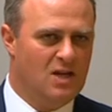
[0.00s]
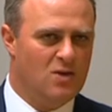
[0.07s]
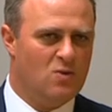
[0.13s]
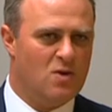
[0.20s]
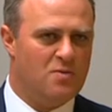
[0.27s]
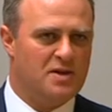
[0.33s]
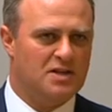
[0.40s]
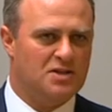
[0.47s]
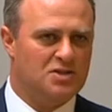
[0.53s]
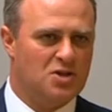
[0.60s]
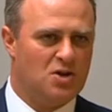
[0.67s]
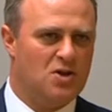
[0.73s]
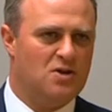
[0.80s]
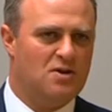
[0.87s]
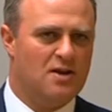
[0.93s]
where we can
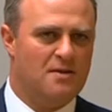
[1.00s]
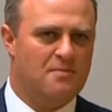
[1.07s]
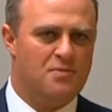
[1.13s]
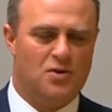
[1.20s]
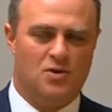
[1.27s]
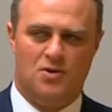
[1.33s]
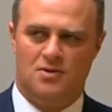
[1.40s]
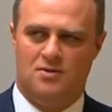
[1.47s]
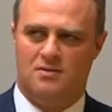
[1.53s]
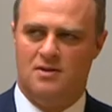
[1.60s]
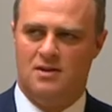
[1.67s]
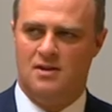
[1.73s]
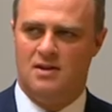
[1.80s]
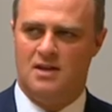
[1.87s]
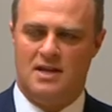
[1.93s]
turn a burden
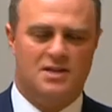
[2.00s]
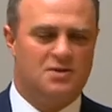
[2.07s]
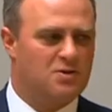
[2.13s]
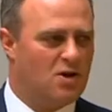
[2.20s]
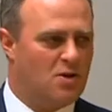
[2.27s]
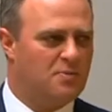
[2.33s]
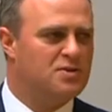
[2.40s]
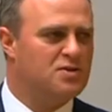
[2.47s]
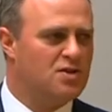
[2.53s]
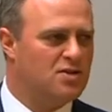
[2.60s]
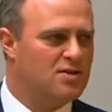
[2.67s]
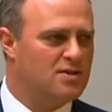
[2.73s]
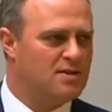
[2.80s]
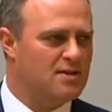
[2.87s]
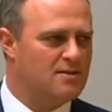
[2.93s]
into an
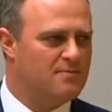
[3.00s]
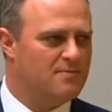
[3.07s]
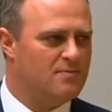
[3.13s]
opportunity